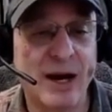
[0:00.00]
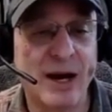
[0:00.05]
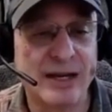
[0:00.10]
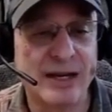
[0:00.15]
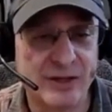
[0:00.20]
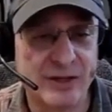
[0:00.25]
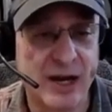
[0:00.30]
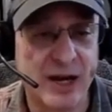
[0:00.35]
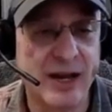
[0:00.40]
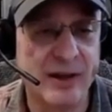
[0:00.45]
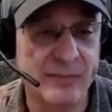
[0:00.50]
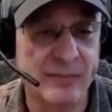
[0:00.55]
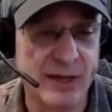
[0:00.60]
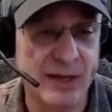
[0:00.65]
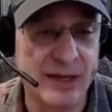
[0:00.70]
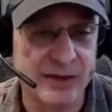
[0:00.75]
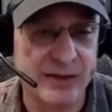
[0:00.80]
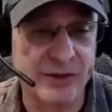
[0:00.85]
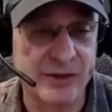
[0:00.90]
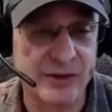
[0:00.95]
right time
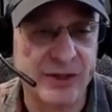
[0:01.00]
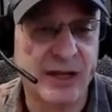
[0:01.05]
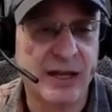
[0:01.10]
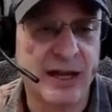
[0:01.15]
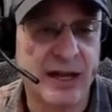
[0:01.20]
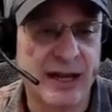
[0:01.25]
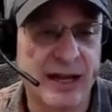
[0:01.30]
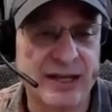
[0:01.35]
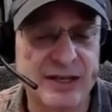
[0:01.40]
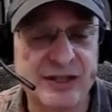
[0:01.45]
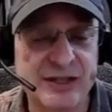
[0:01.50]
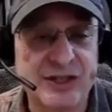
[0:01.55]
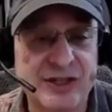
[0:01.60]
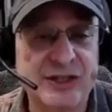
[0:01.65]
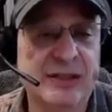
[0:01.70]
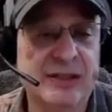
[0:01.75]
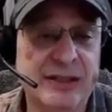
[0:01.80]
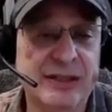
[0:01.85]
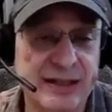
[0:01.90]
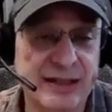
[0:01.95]
is and
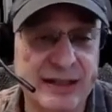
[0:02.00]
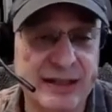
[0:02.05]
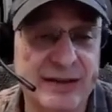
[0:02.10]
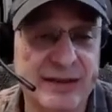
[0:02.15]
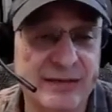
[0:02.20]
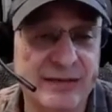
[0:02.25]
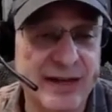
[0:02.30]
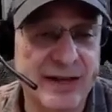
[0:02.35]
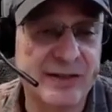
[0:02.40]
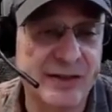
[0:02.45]
seal it in a